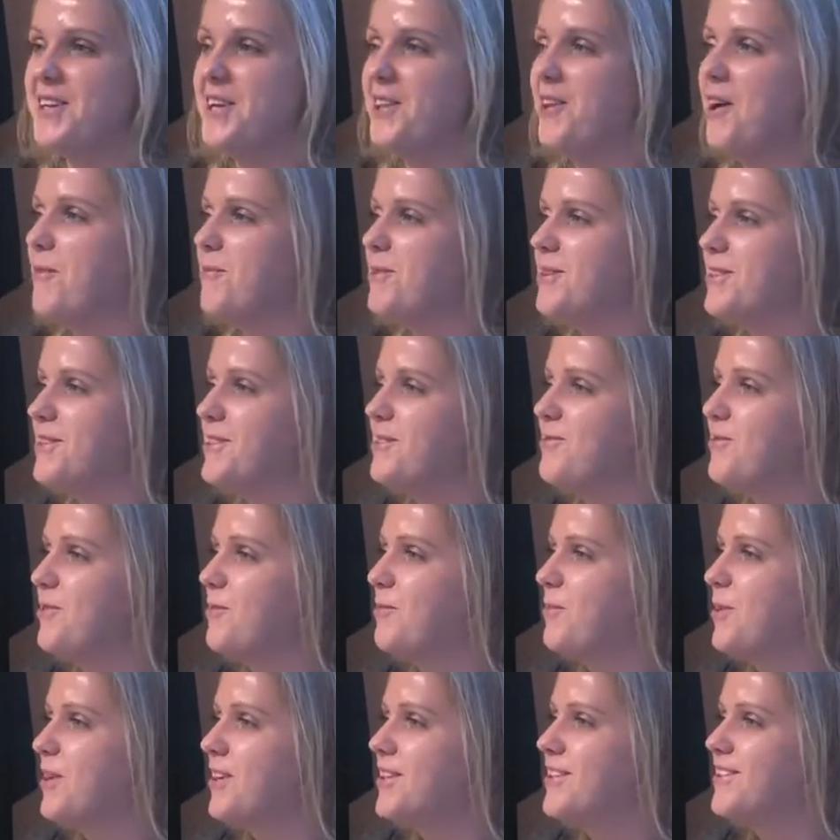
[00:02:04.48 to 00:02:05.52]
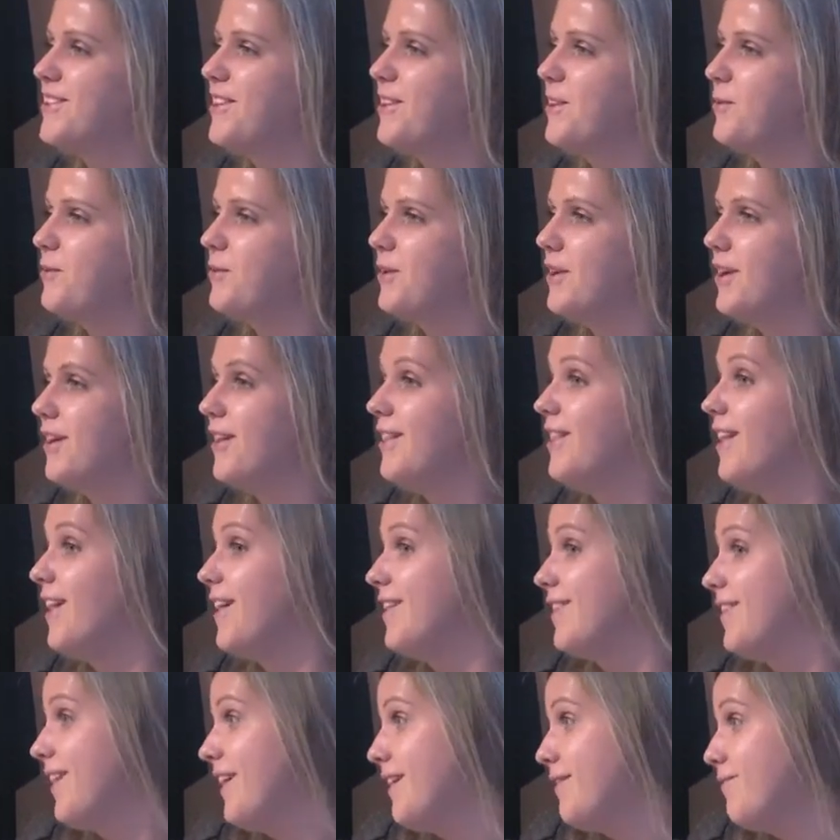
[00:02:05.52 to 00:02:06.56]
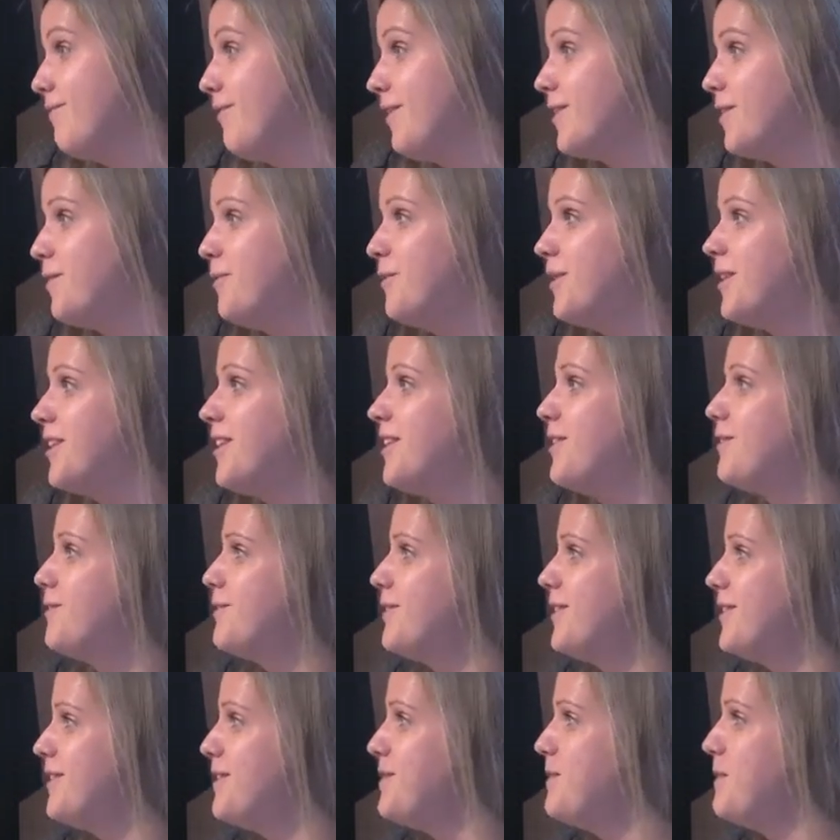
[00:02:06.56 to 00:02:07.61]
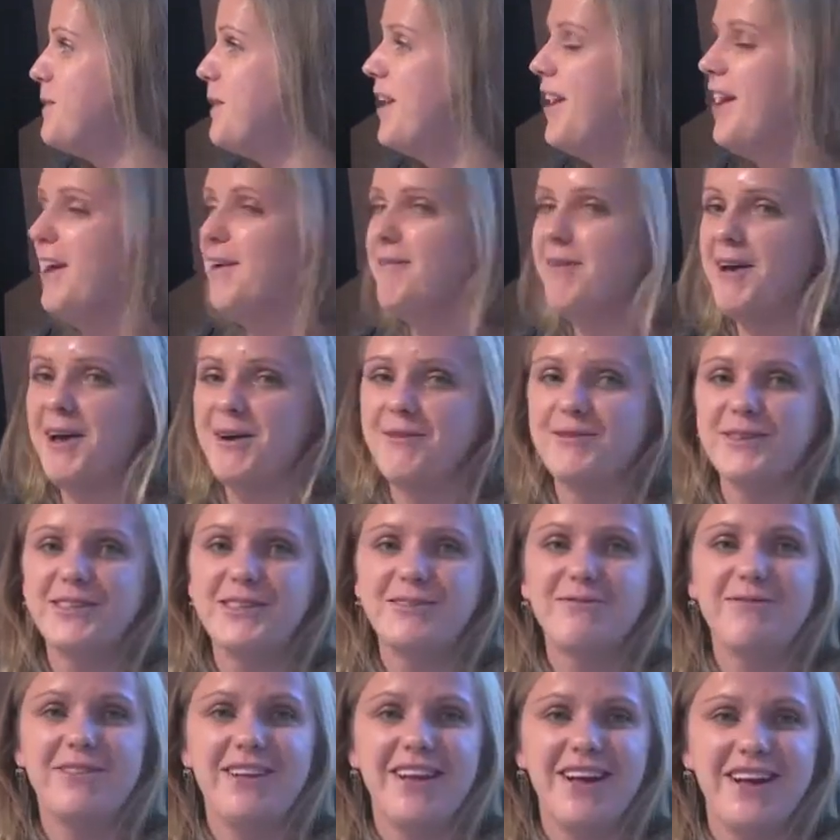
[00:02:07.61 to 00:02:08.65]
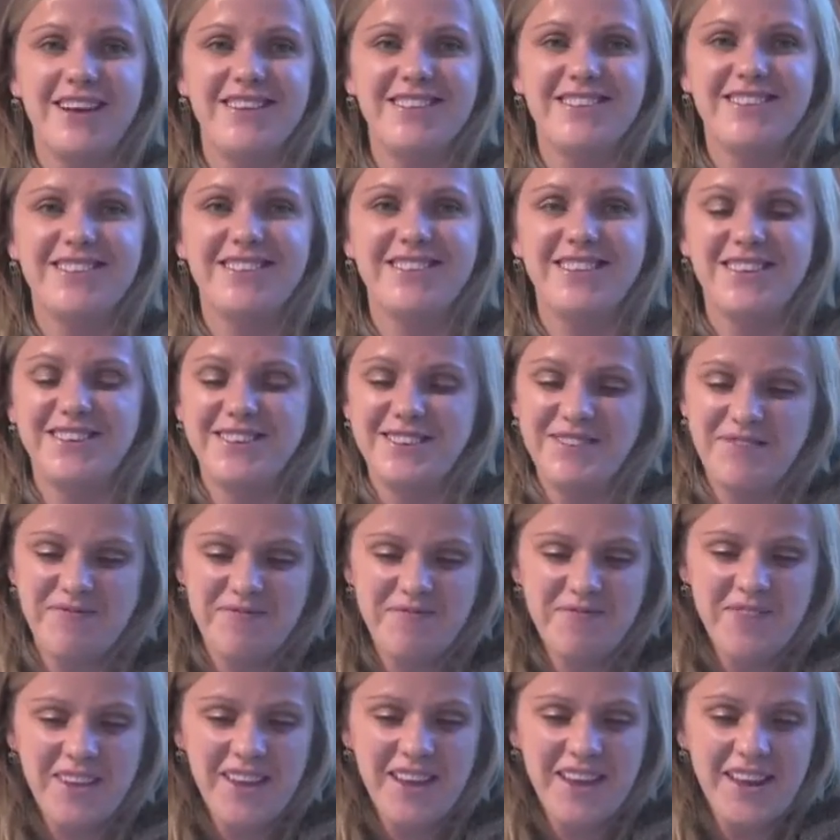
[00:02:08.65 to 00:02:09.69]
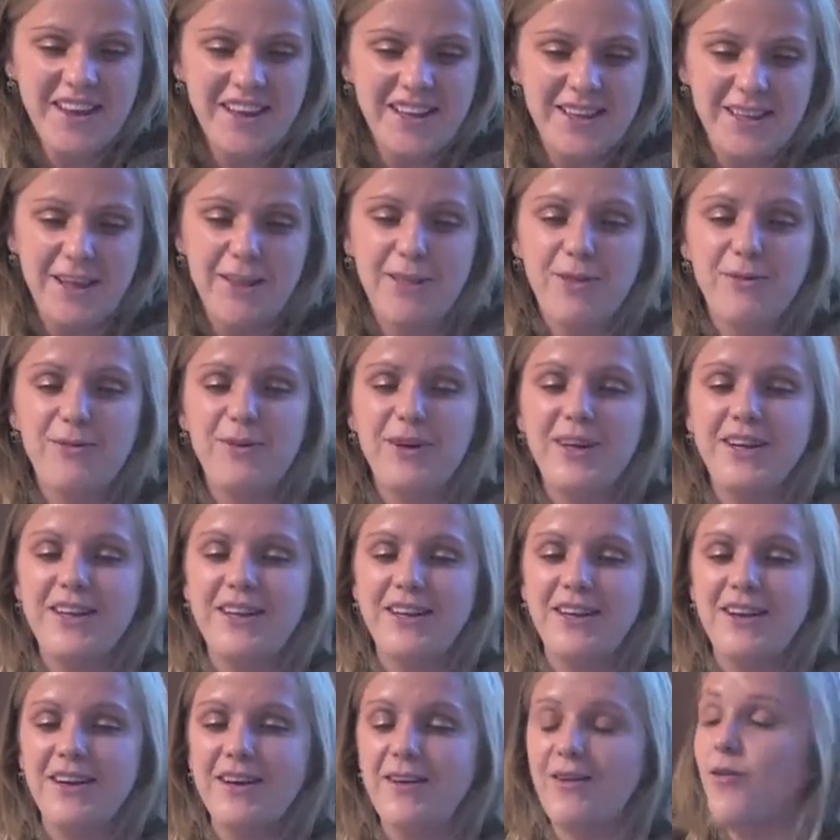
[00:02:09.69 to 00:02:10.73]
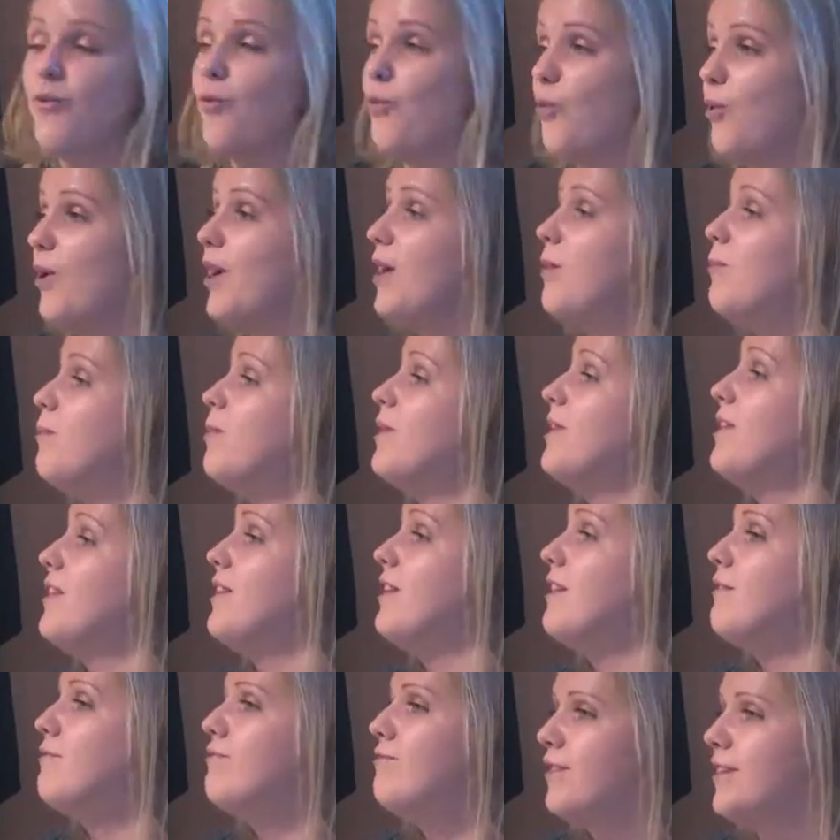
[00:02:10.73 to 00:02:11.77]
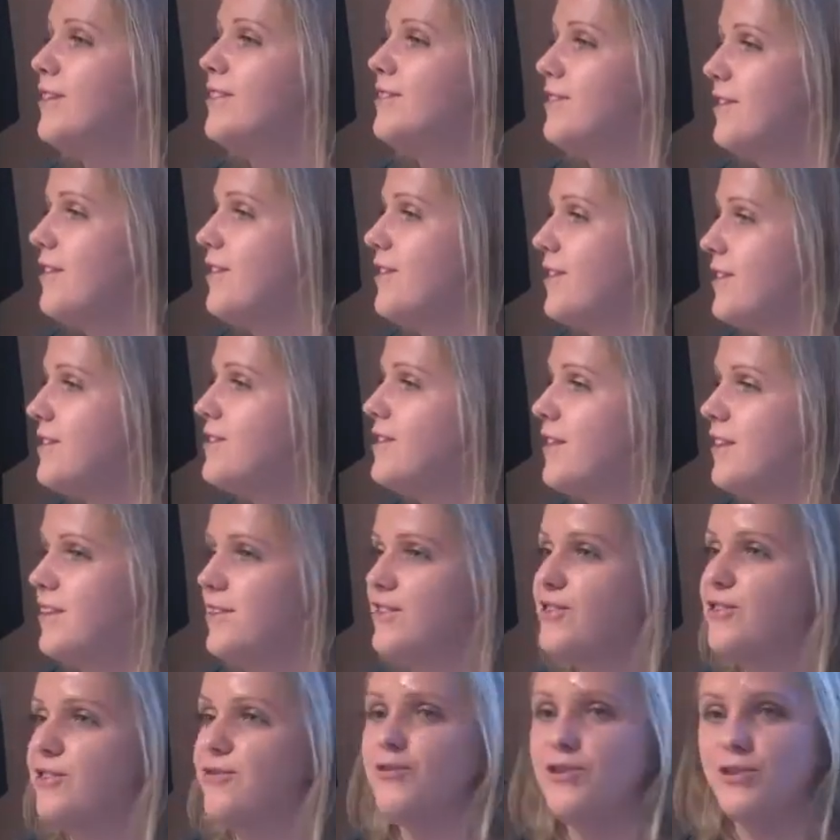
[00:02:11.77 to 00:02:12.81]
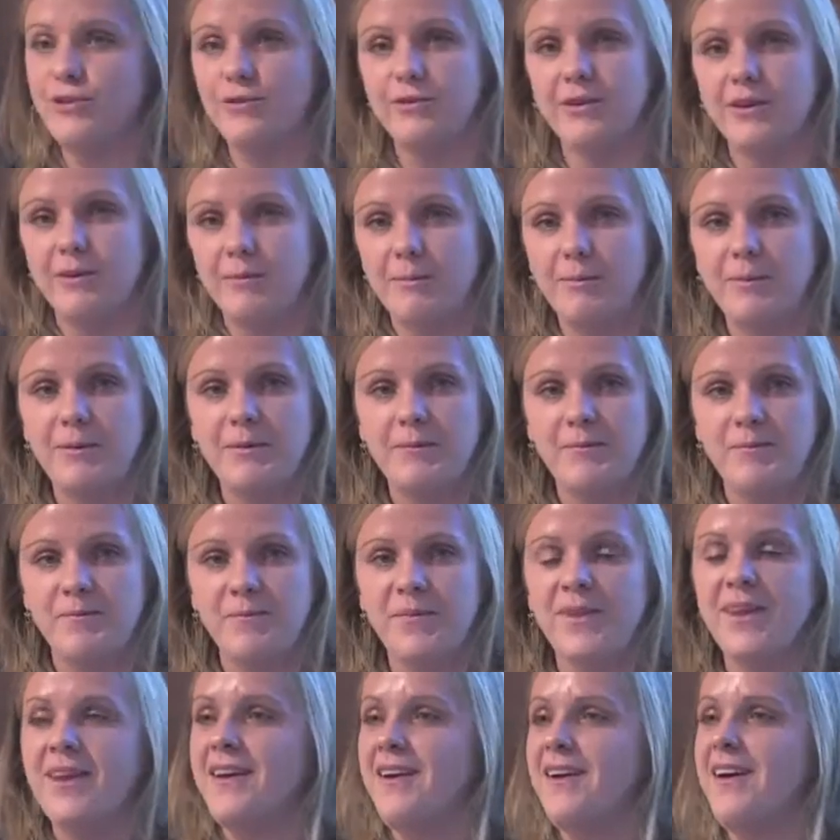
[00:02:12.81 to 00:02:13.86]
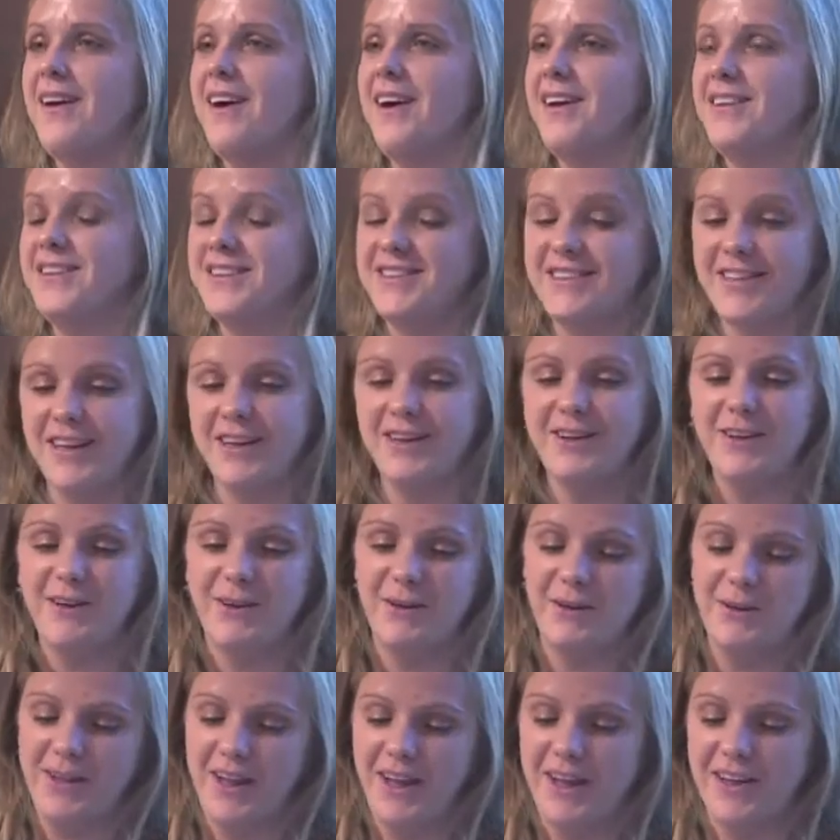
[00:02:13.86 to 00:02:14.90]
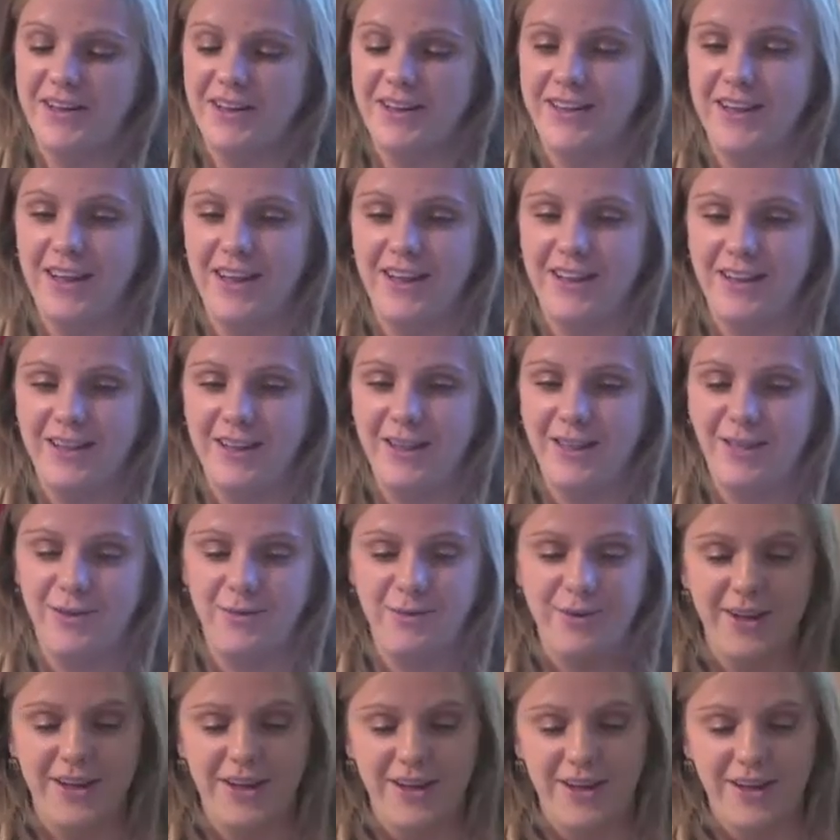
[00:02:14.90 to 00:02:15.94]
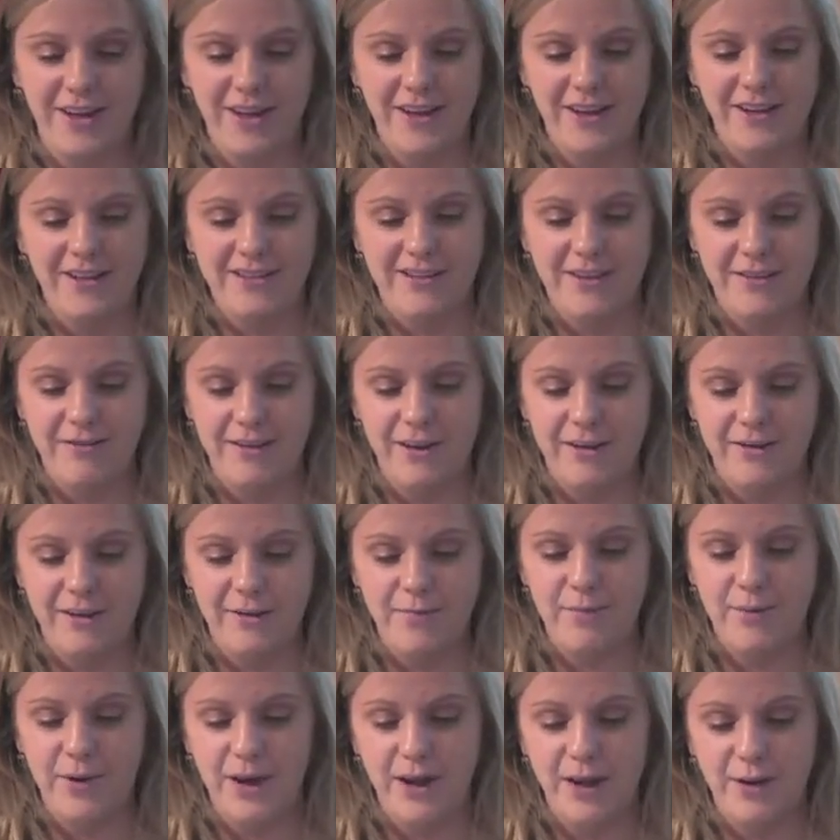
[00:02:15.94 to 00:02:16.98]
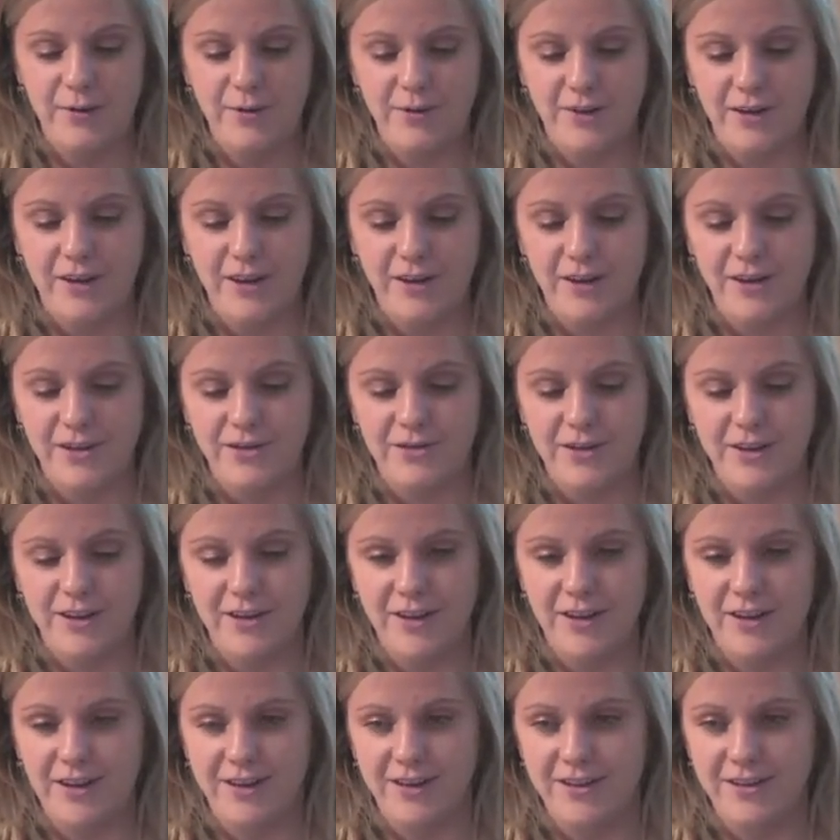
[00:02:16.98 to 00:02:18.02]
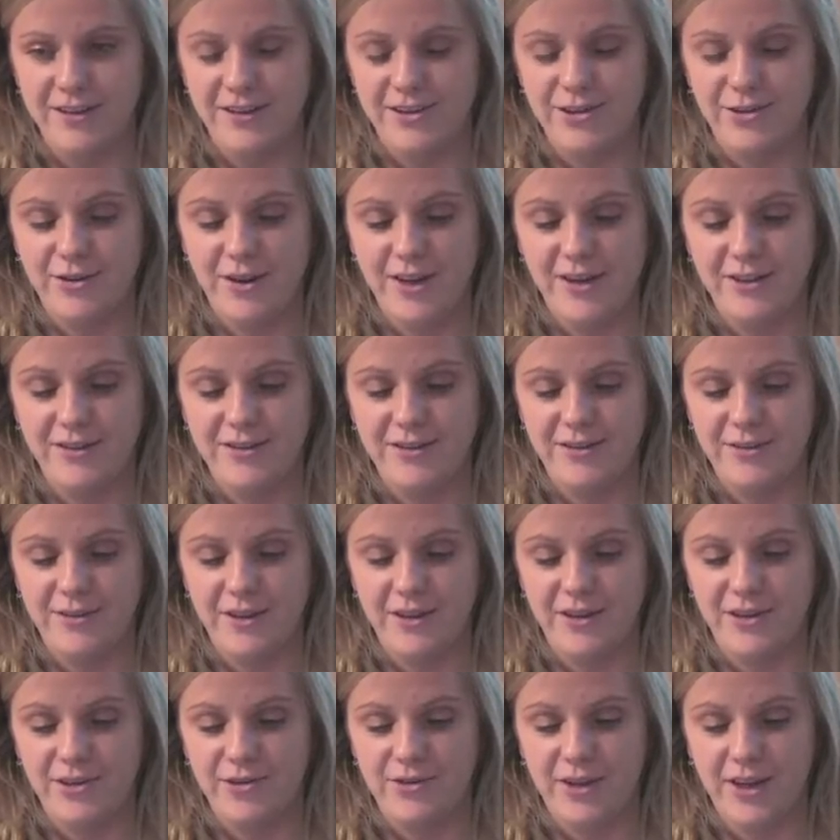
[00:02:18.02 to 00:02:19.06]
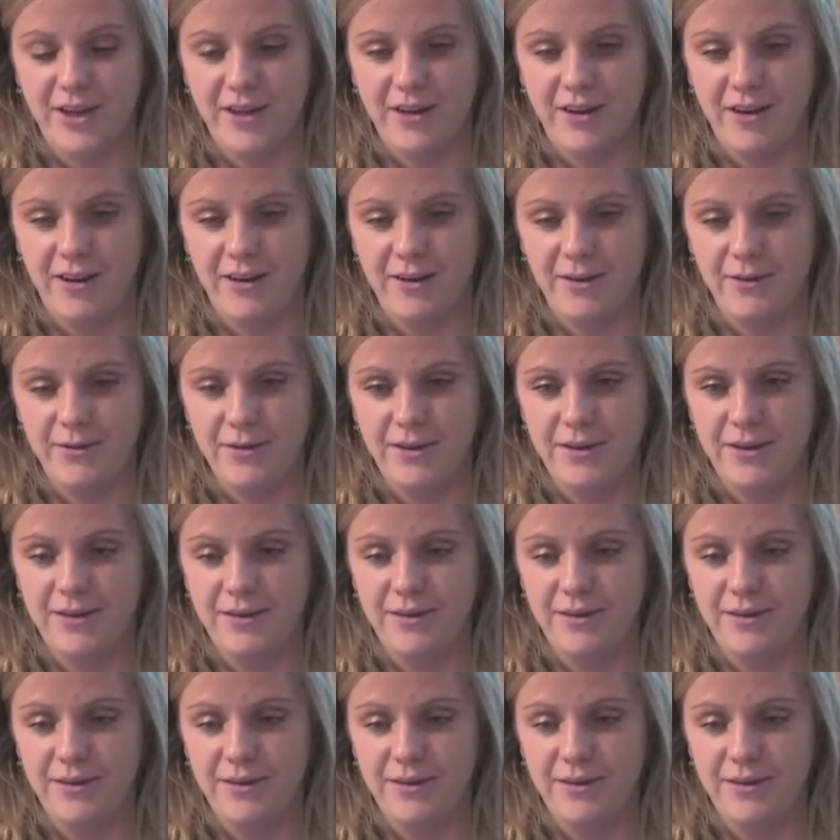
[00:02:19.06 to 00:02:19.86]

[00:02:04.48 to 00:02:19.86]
kilometers from Barcelona, not that far away, only 2.5 hours flight. So Lithuania, we believe, is in the center of Europe. I'll tell you later that Lithuania is a very proud country, and I'll try to do a trick now.